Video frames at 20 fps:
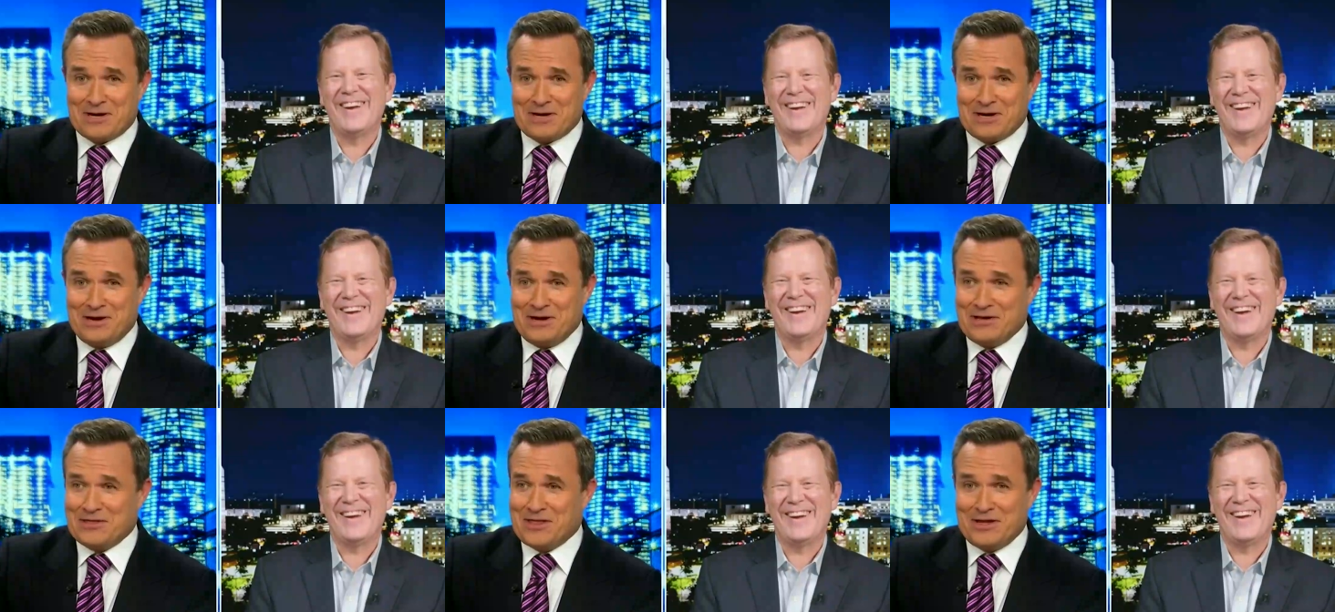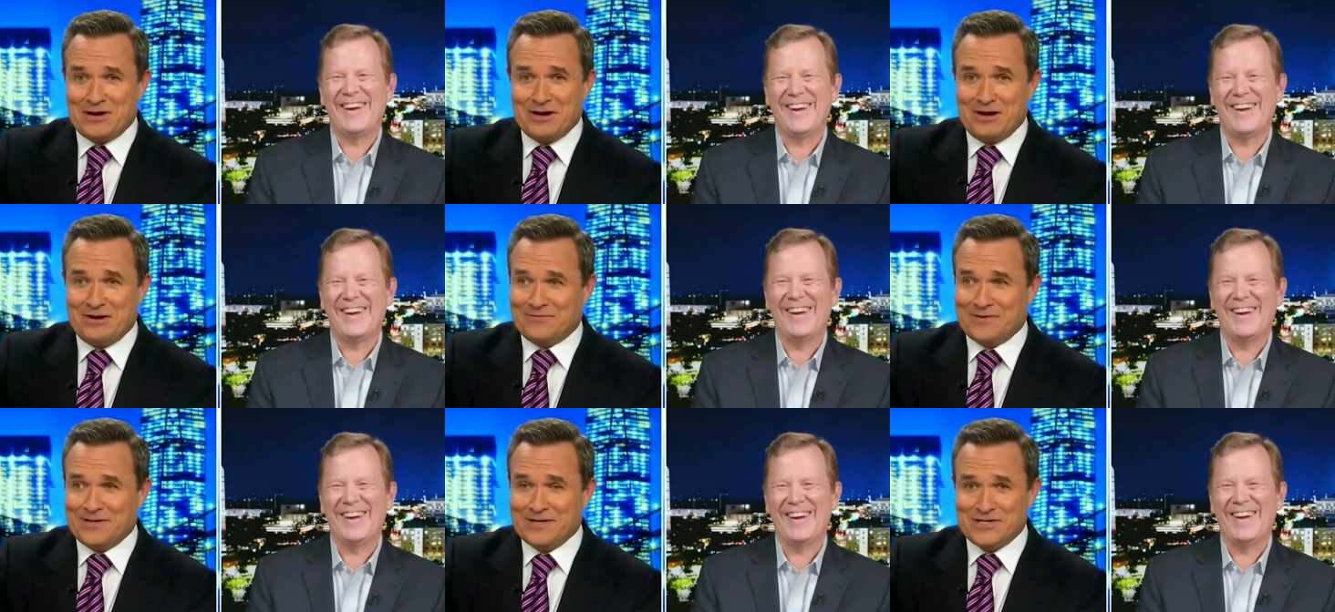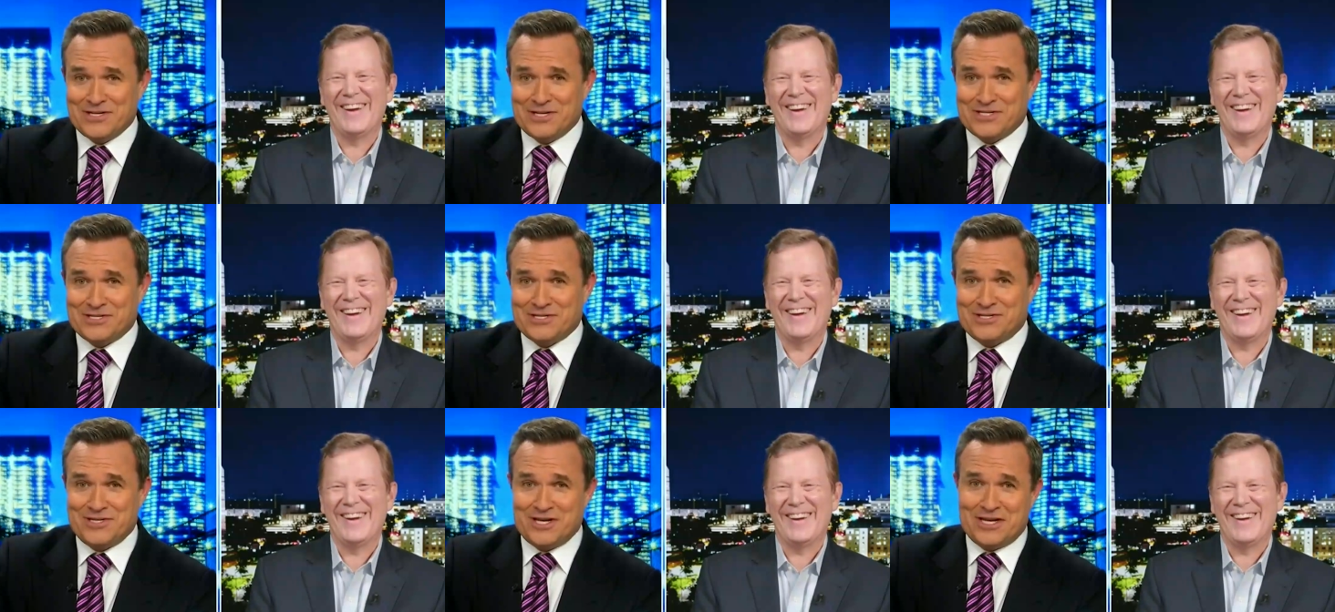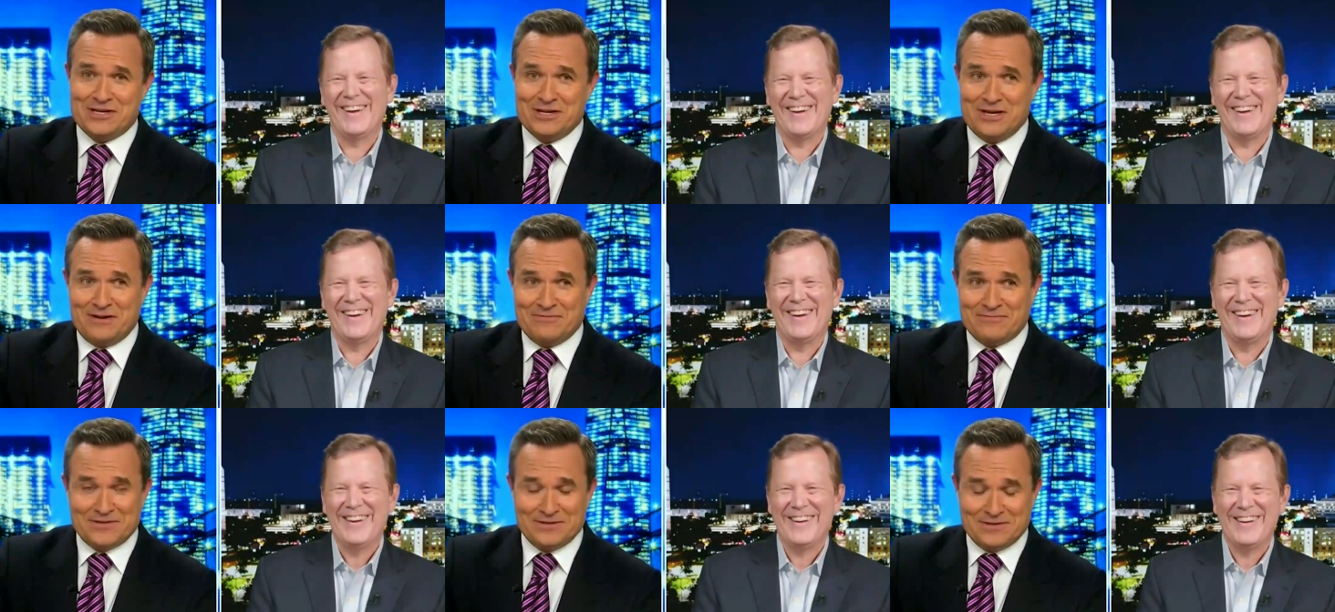Speaker 1: all that often. She's jetting
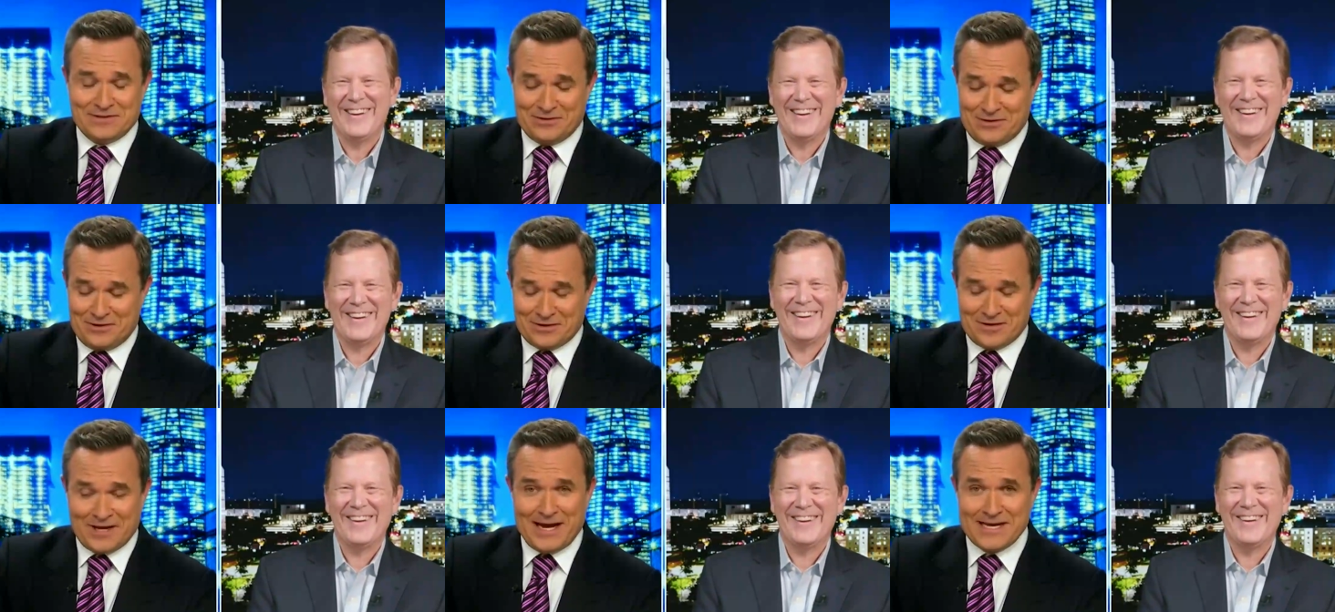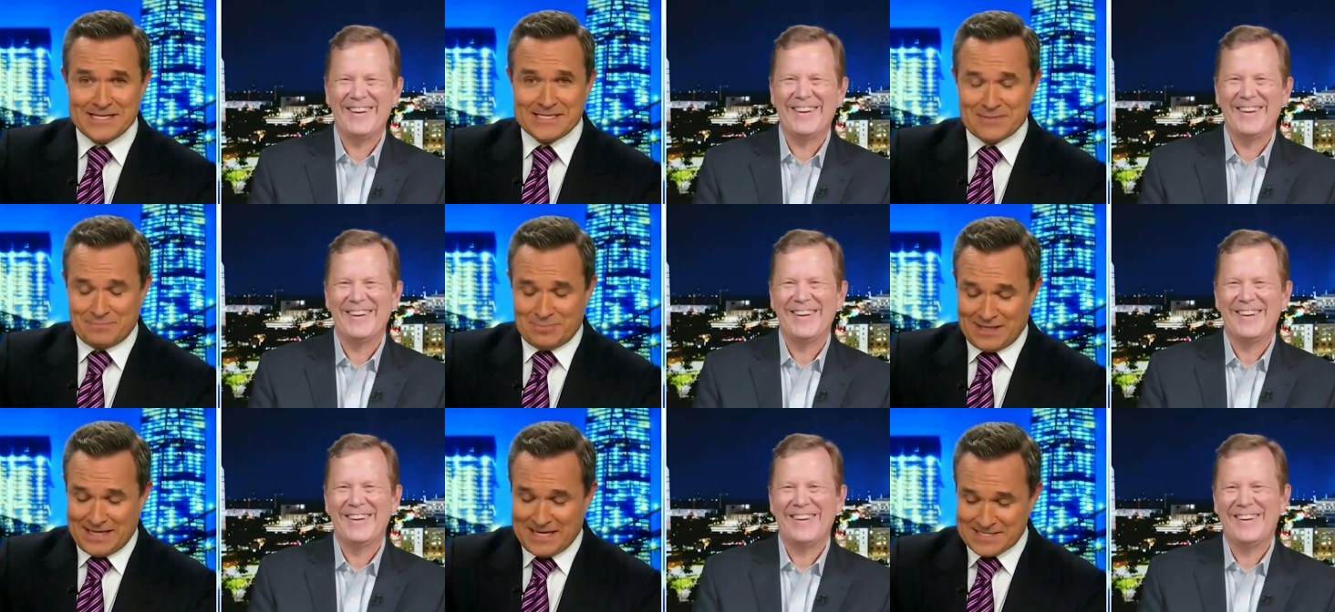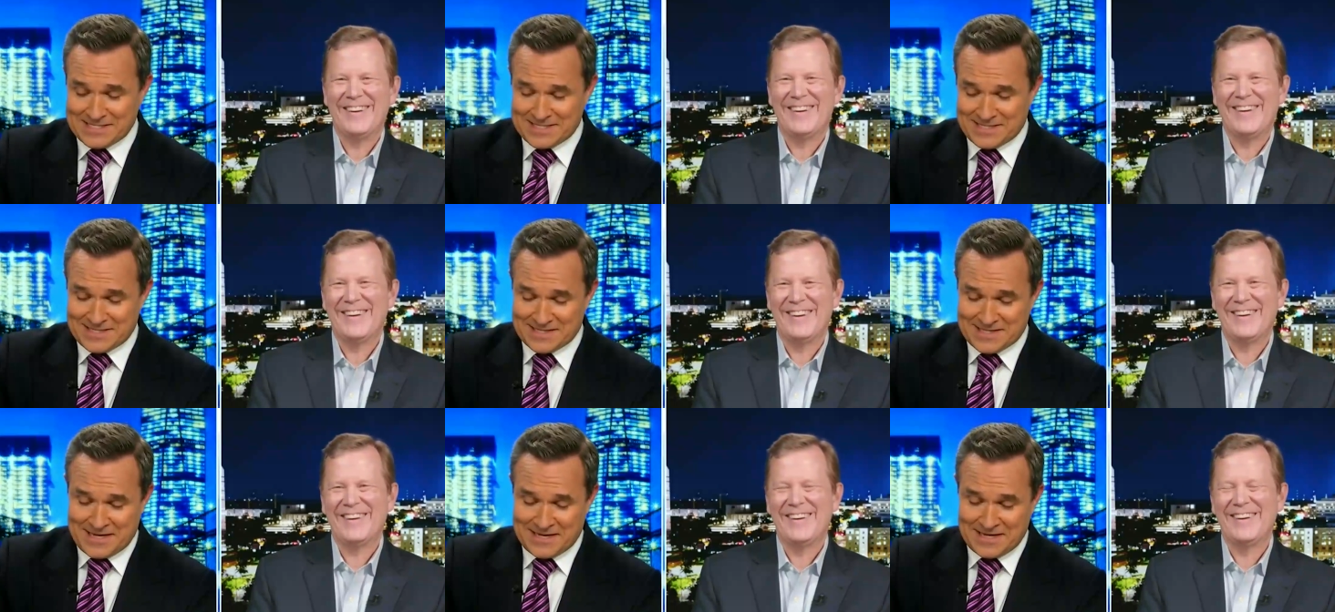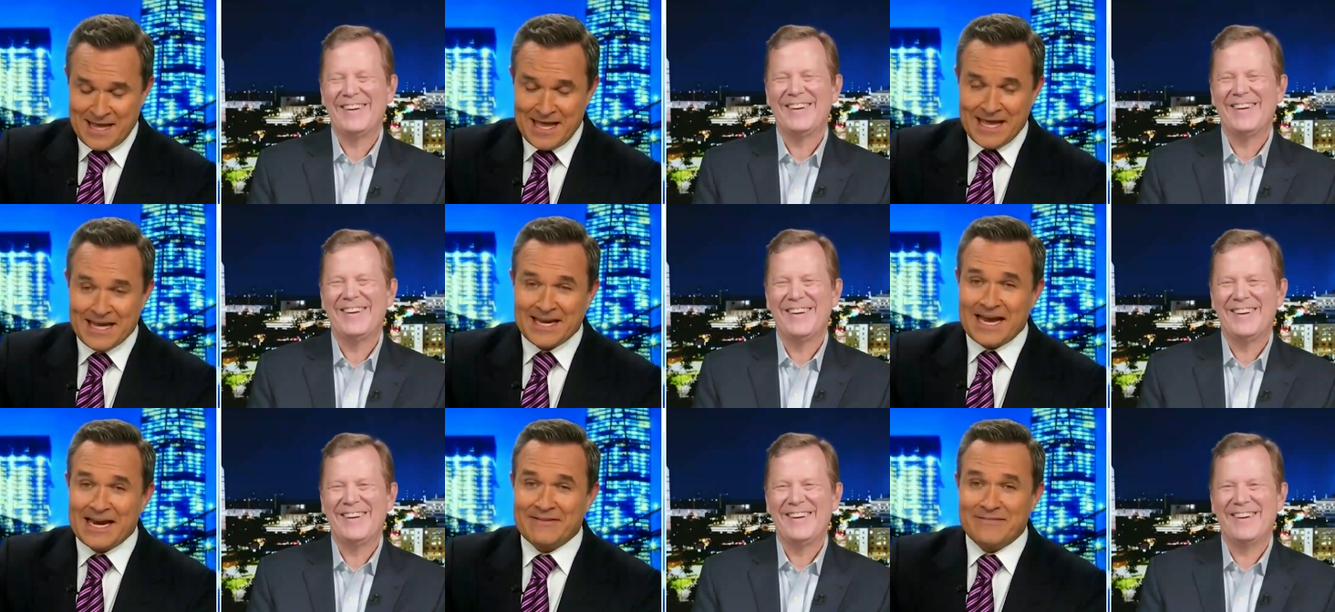off to all kinds of places and
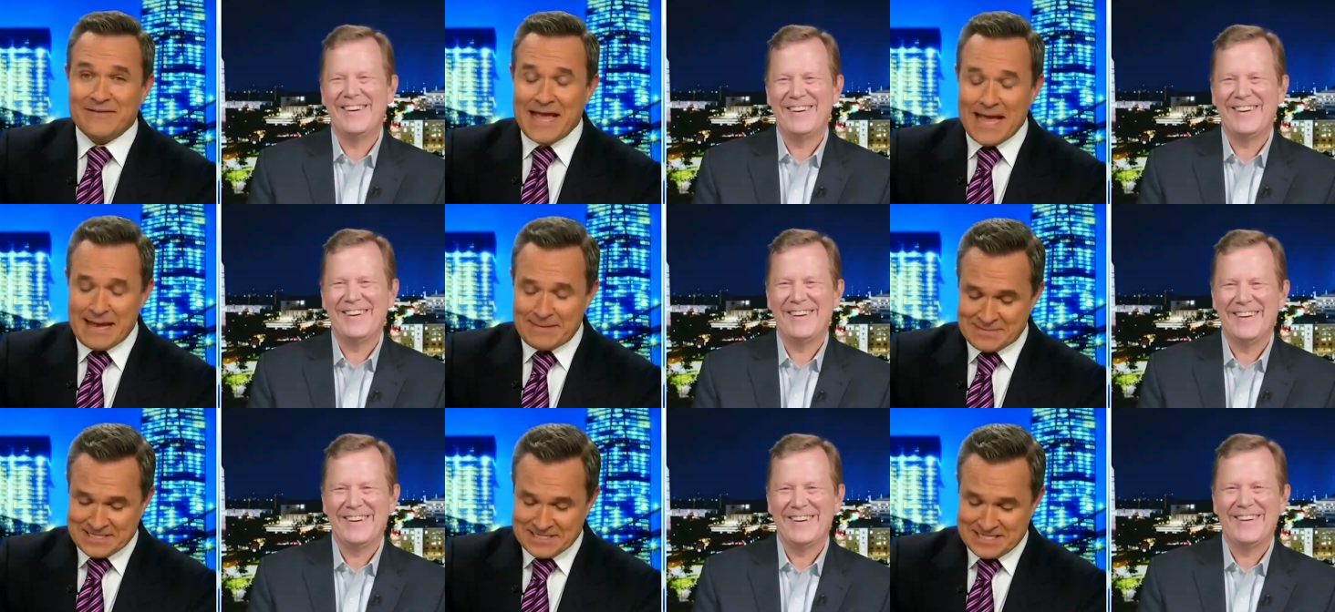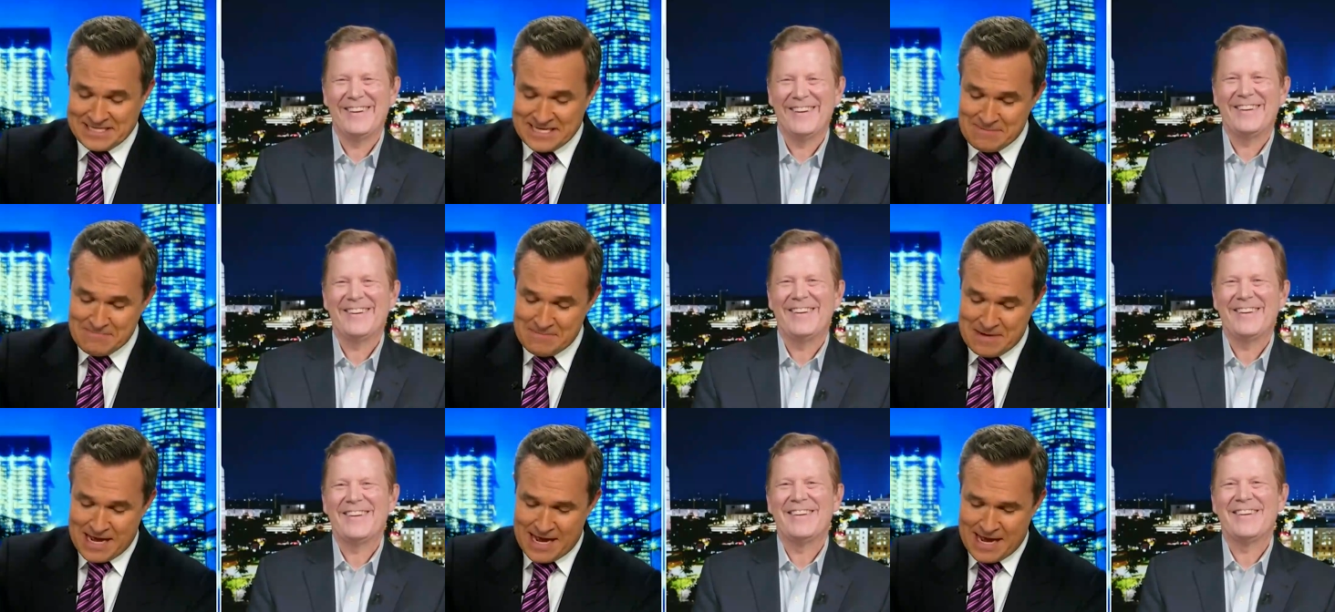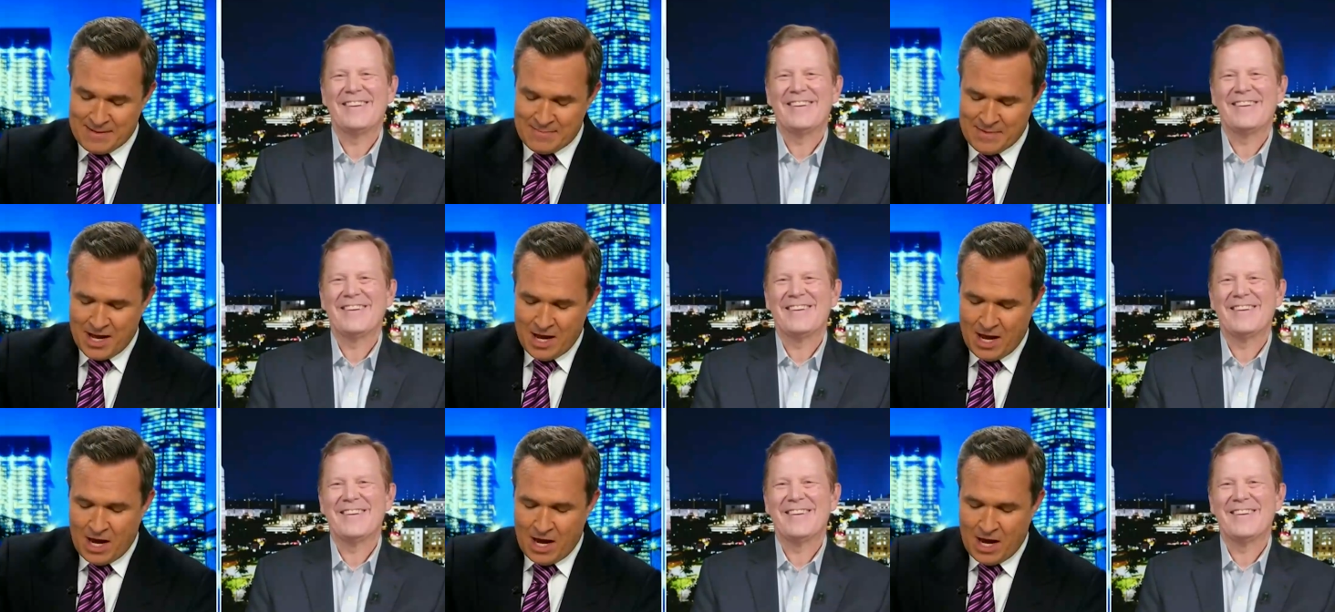kind of an absentee mom.